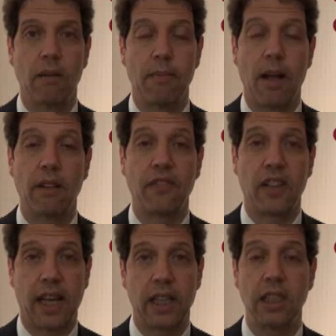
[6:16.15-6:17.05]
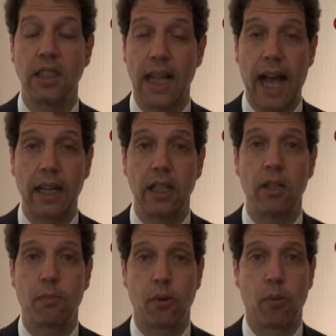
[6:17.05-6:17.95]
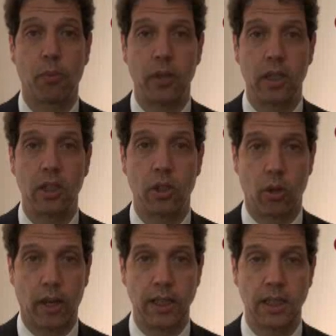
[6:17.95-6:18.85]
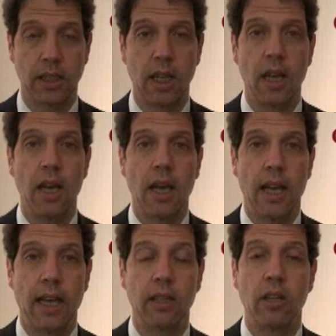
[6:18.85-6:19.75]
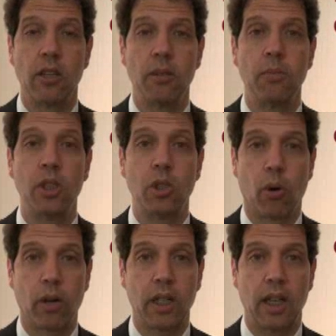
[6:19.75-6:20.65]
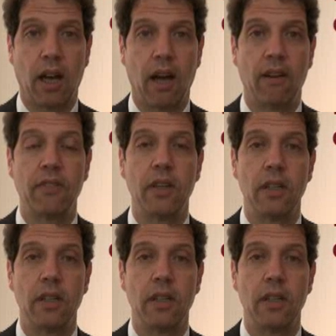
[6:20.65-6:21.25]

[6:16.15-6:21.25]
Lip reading: melphalan is not an appropriate choice, and the majority of